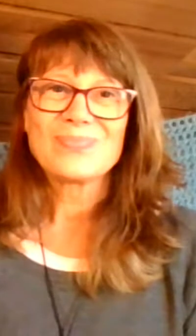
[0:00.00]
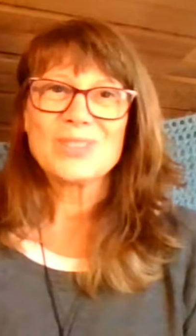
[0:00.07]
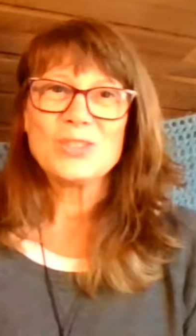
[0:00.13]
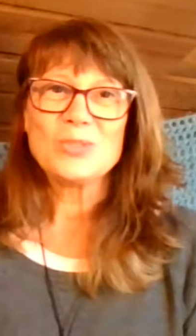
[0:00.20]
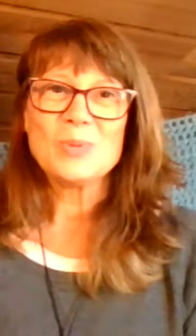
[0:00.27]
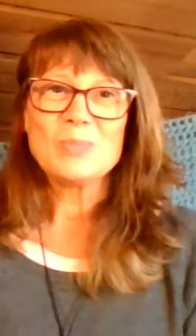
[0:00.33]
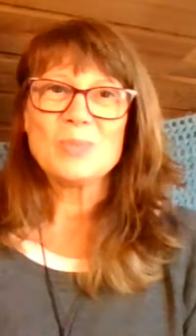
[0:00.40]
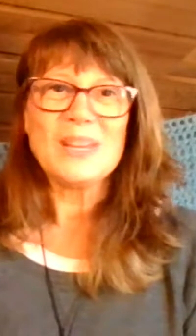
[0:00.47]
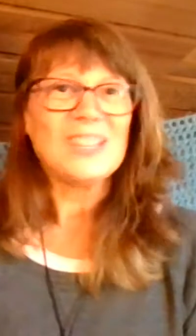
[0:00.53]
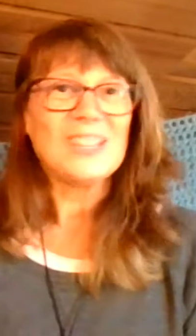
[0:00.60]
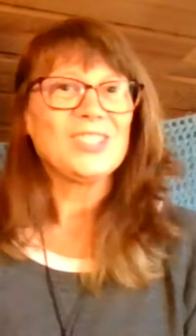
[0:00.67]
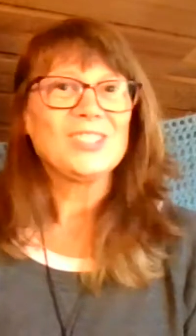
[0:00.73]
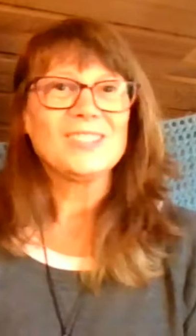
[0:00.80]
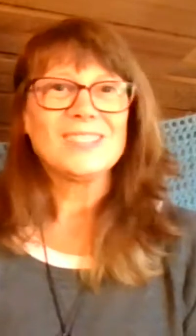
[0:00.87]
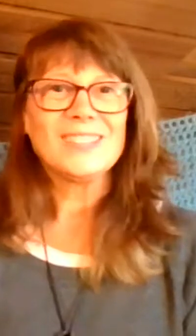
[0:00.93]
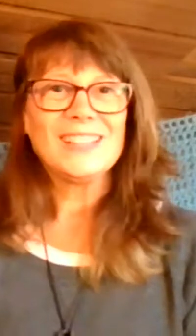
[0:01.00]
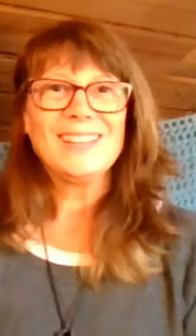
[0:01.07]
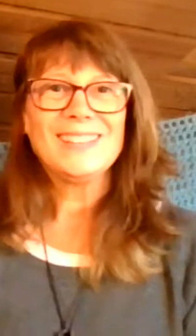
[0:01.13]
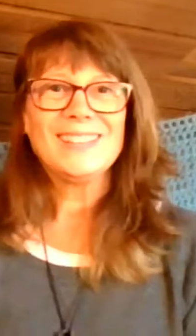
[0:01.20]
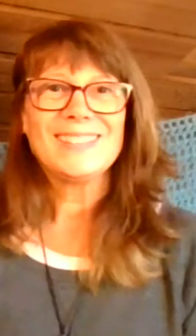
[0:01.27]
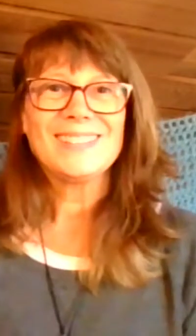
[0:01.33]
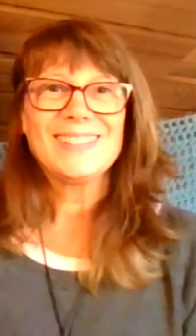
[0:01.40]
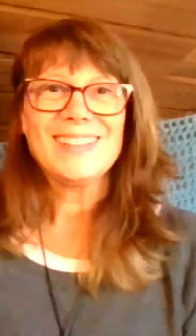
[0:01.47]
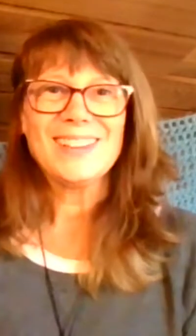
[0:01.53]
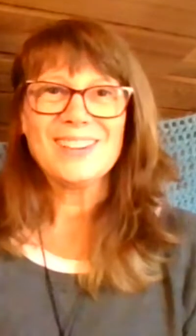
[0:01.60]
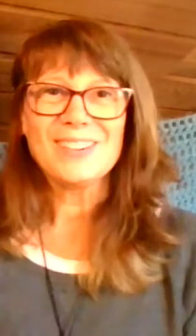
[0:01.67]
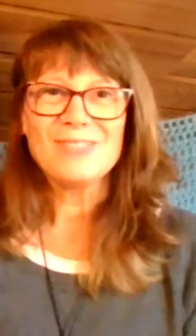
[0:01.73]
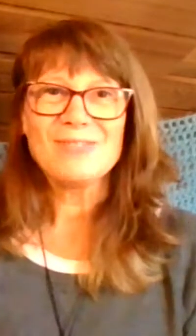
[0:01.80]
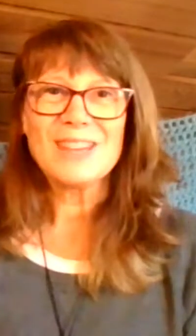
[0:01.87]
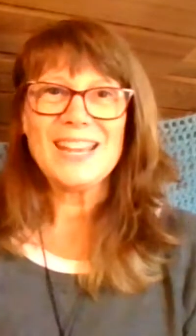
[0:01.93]
who's been patiently
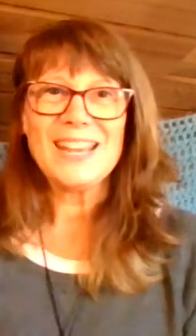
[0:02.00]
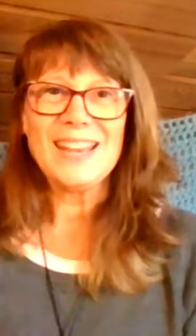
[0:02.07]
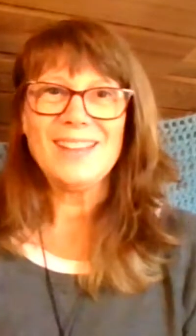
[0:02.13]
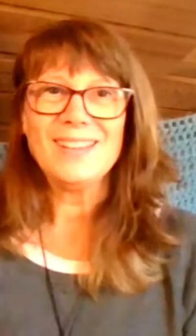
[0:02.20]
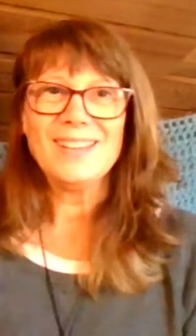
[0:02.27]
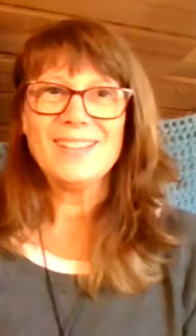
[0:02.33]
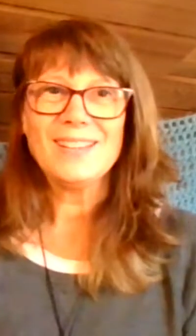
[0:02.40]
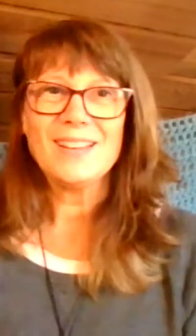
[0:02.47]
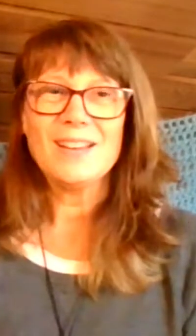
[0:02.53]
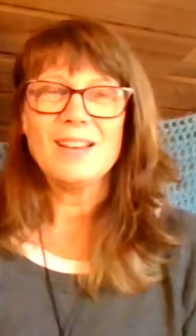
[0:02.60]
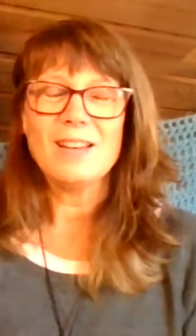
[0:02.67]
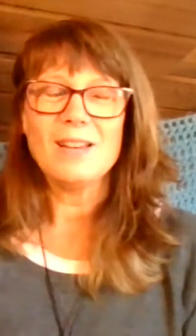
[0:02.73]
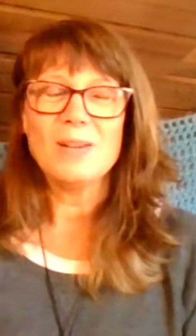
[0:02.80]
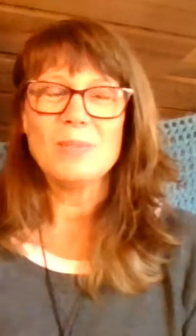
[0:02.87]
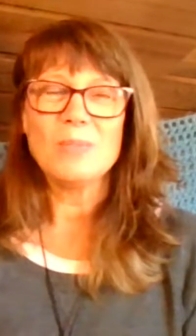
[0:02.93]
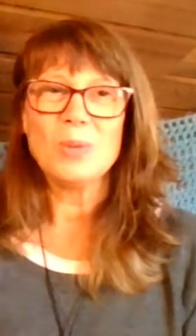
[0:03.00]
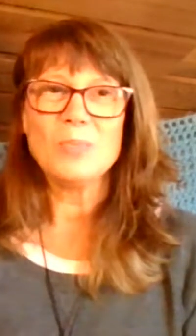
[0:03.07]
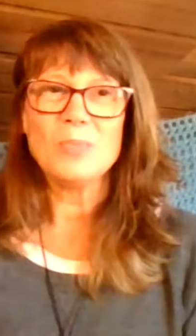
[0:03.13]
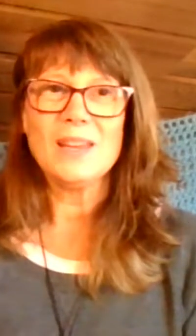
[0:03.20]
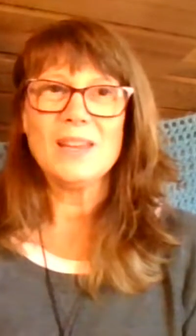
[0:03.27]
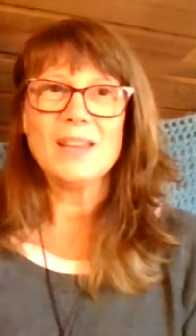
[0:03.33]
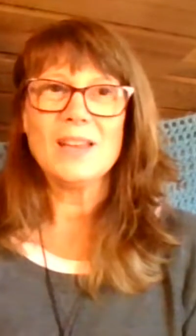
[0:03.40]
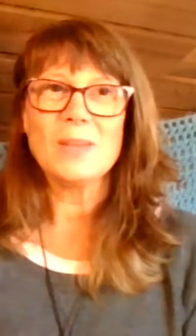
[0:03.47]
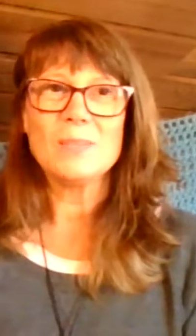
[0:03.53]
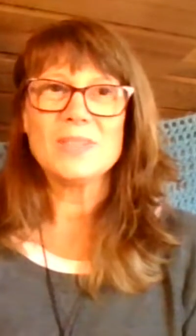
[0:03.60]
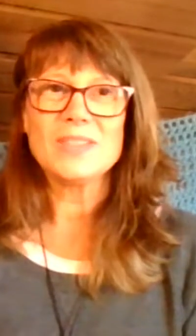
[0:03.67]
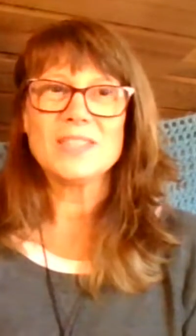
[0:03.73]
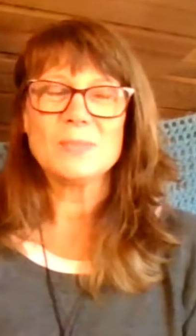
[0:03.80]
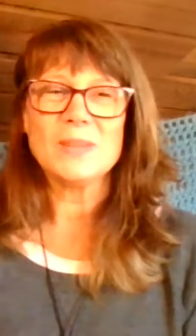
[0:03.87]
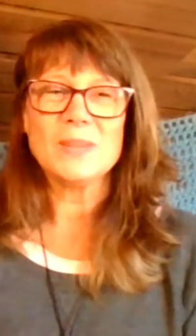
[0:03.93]
here waiting, opening up
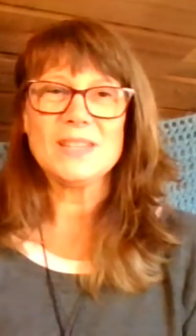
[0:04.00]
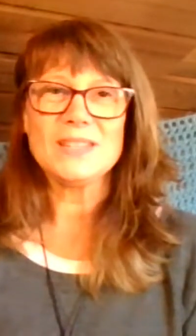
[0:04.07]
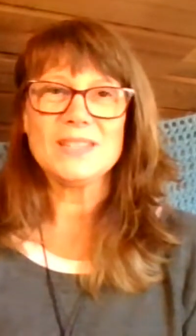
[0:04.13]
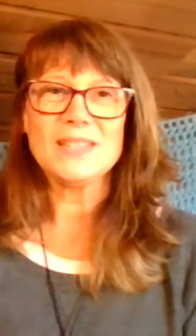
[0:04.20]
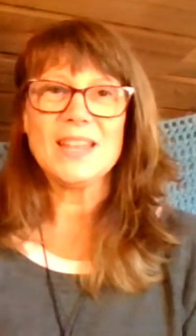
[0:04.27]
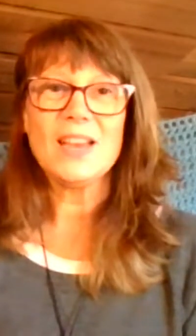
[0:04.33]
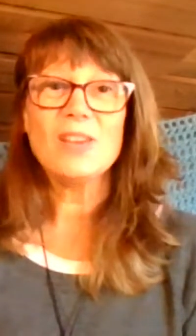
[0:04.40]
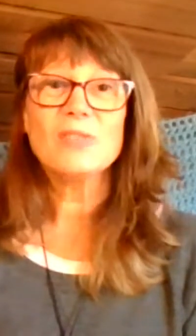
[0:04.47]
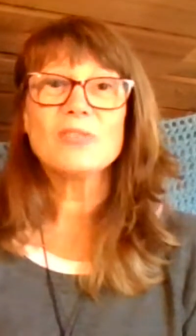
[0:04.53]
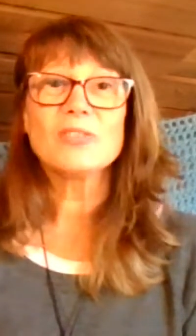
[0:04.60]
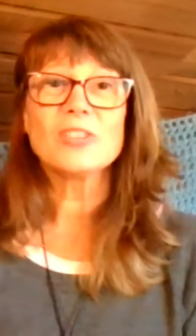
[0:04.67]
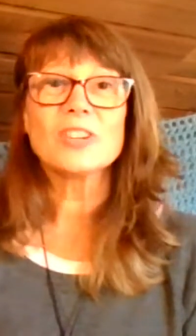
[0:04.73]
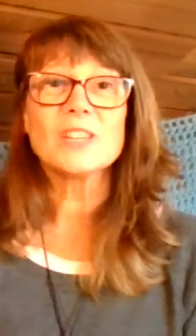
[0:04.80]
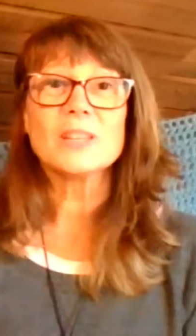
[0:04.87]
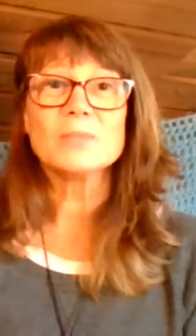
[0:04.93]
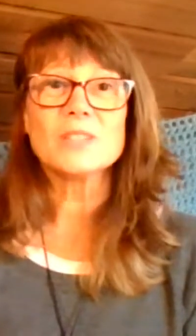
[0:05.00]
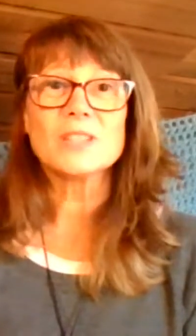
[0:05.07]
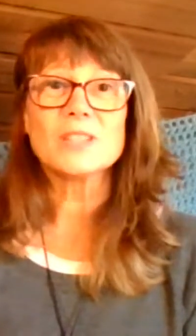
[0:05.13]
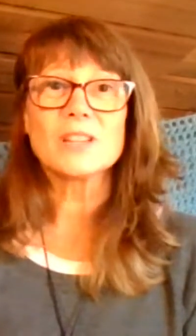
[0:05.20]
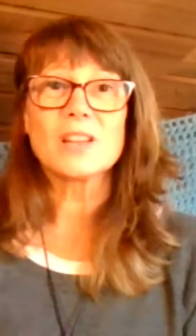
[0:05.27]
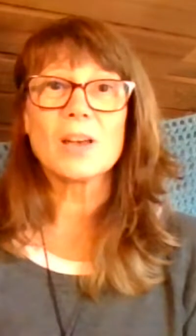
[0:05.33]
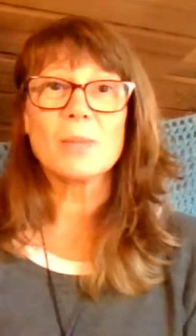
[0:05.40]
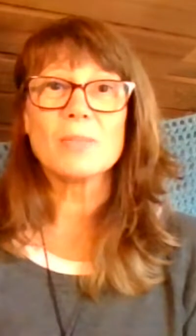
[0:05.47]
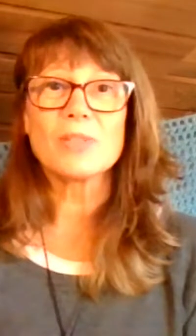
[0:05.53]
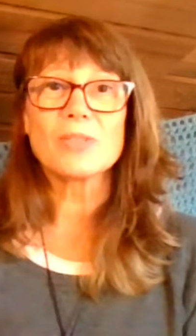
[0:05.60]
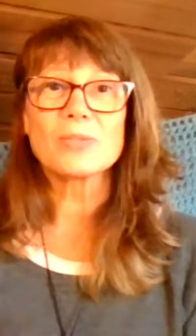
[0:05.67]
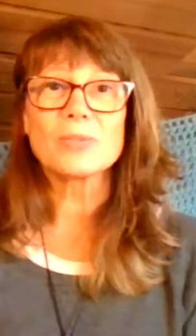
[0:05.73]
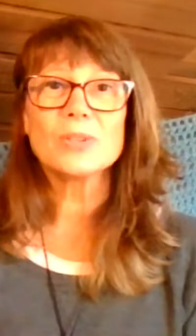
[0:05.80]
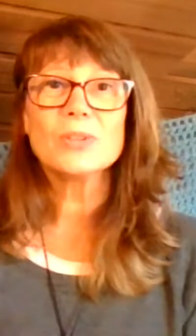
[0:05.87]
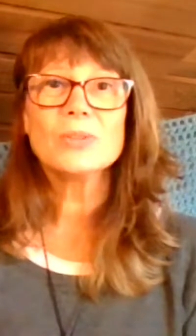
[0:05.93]
the space now for him to come
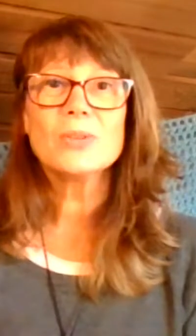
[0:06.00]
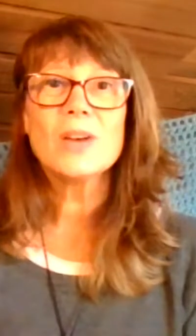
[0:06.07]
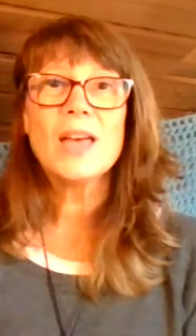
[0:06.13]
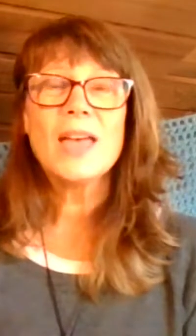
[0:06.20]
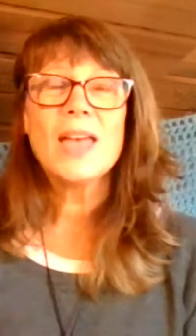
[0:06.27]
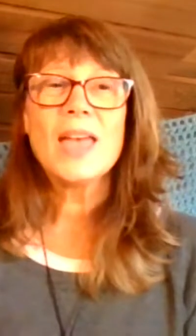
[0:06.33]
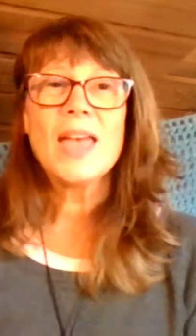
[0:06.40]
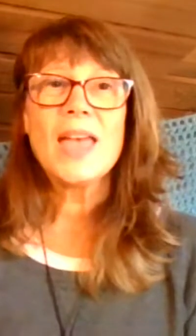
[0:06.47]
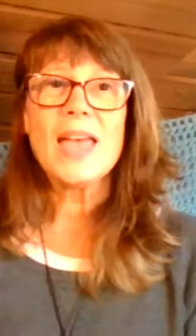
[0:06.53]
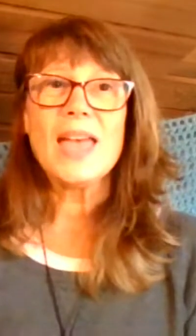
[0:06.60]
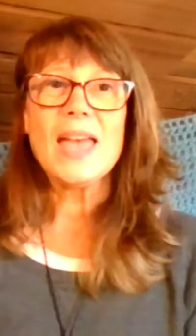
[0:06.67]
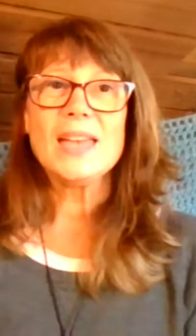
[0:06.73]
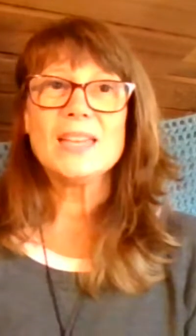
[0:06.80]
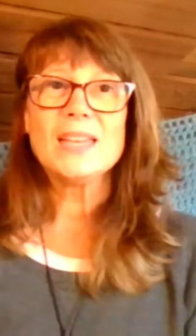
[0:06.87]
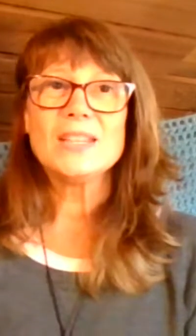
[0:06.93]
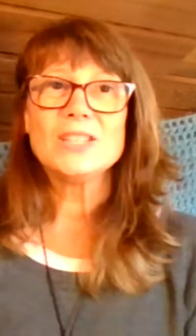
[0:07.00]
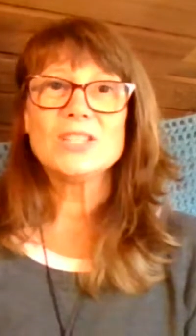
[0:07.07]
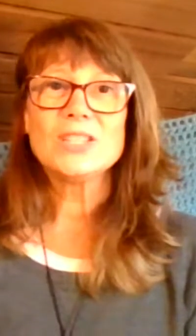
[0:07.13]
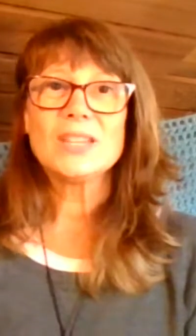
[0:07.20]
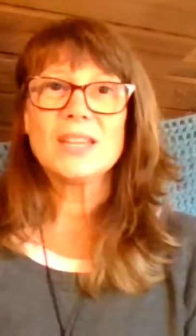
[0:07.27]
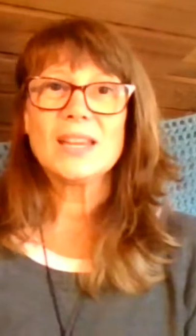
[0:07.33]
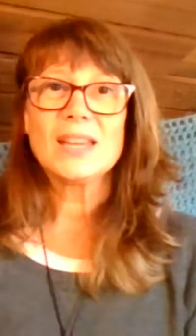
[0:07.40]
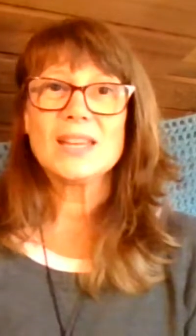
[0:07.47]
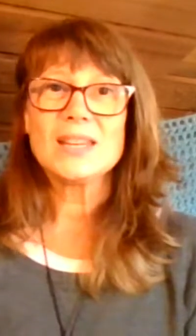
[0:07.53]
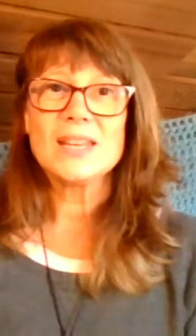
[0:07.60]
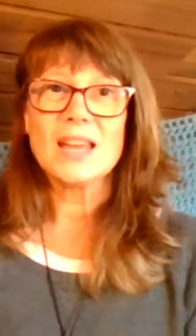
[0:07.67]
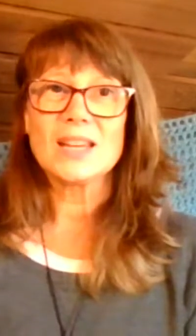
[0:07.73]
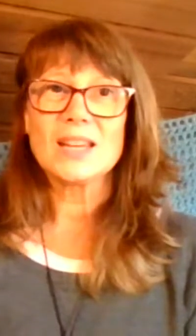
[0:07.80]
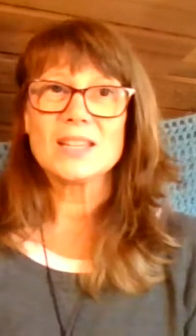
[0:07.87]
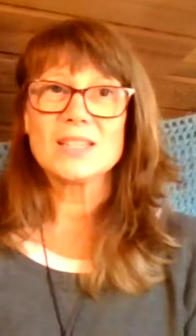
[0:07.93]
through and to
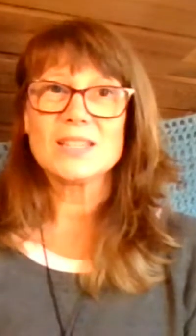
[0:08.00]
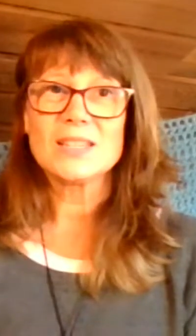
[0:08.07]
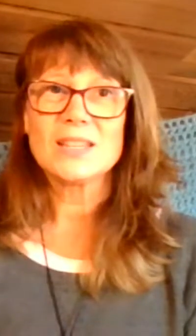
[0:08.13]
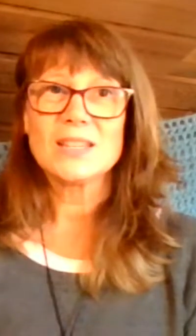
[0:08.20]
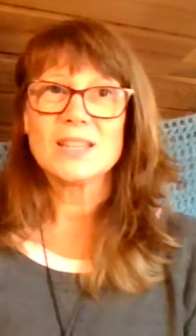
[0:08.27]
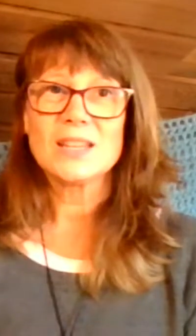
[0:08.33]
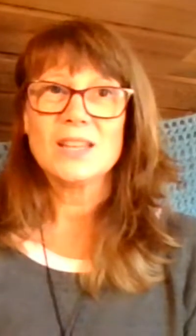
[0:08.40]
connect